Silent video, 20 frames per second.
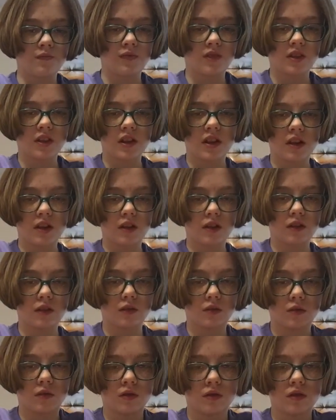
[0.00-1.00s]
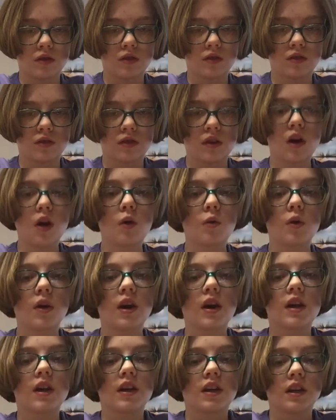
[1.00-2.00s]
Now, oh,
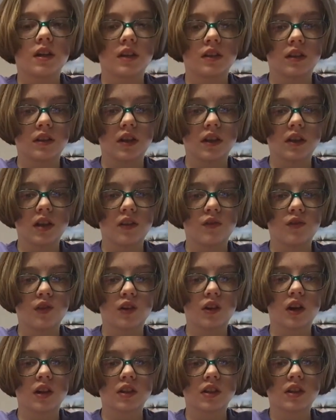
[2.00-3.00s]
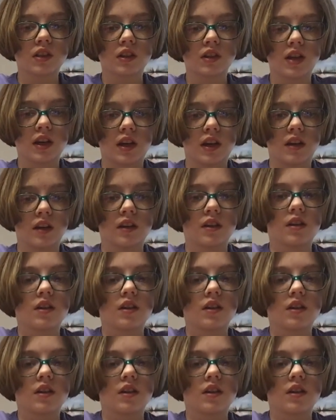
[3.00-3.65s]
and in case I forgot to say,